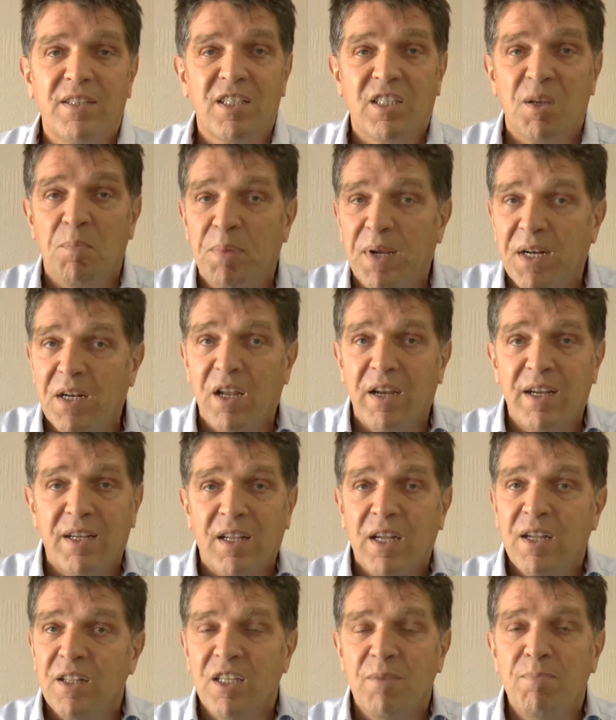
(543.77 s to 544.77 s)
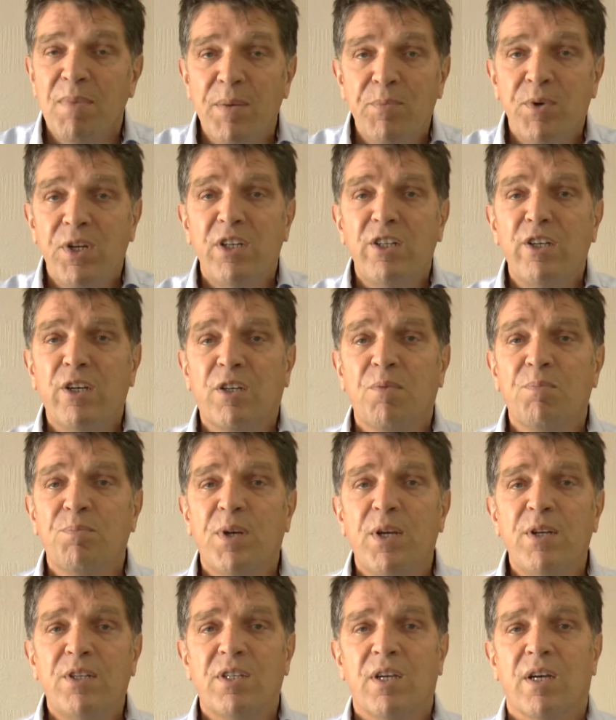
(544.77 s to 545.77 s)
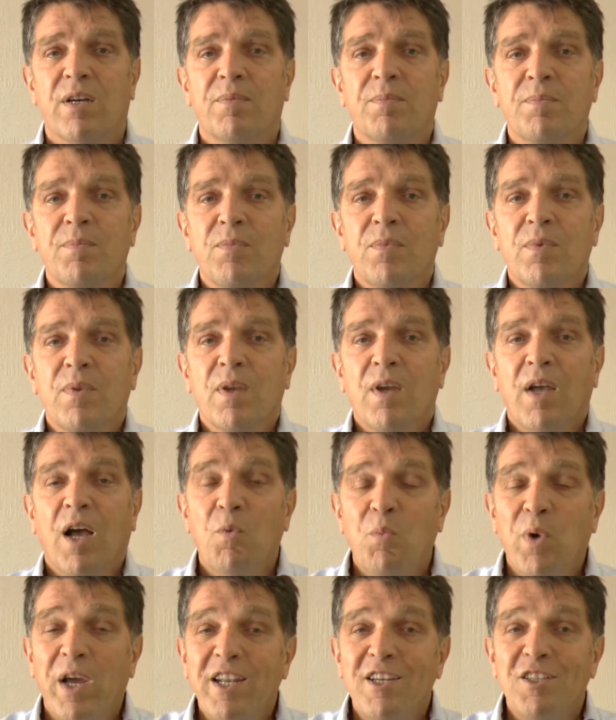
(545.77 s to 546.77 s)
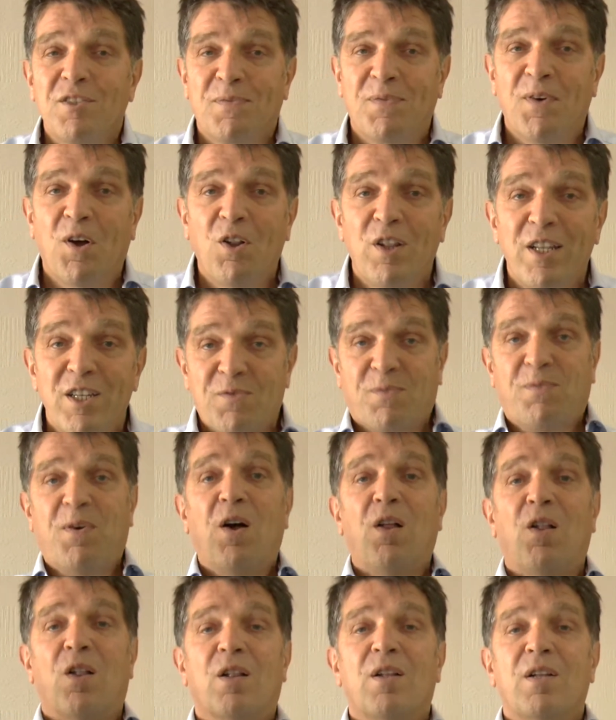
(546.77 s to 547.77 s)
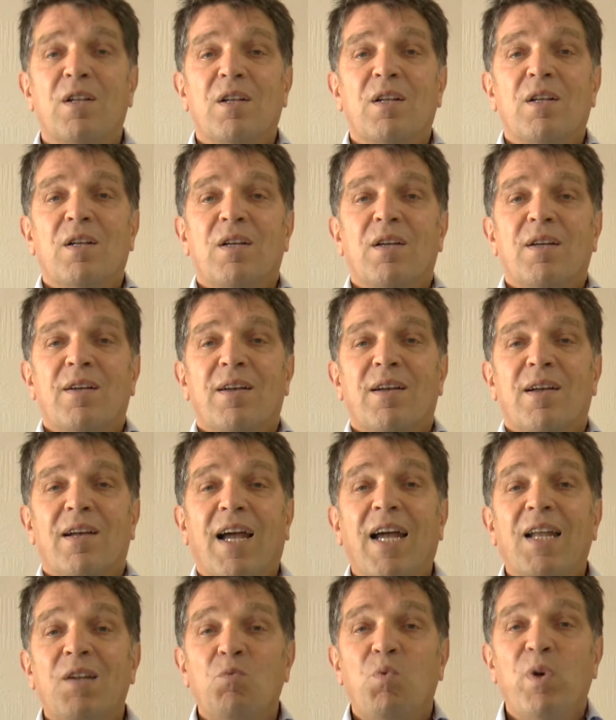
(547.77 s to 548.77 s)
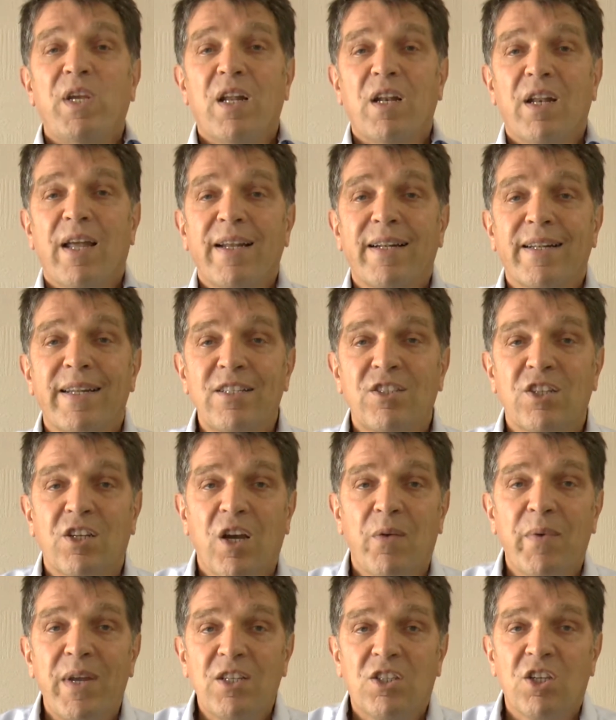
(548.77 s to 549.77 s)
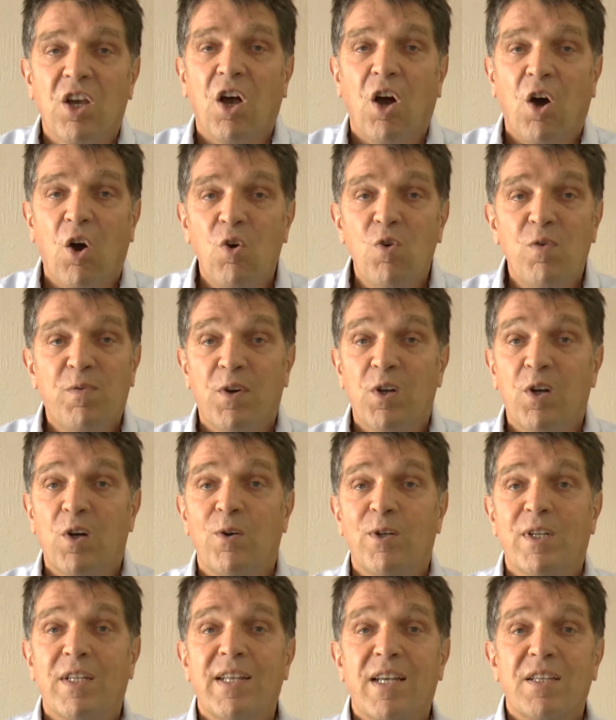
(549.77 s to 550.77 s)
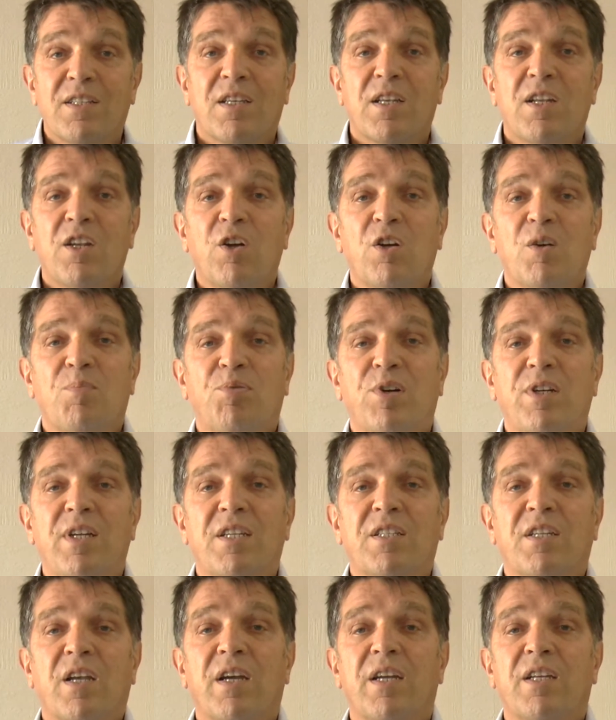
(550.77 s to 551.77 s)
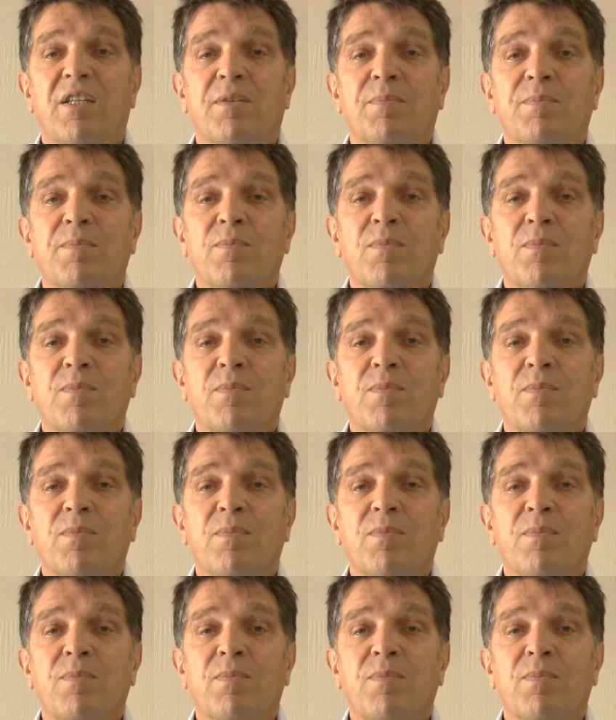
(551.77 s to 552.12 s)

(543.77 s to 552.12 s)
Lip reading: It's a bit like the memory in your computer. And when it's full, it's full. And we are likely to go into overload, and that's not a pretty sight.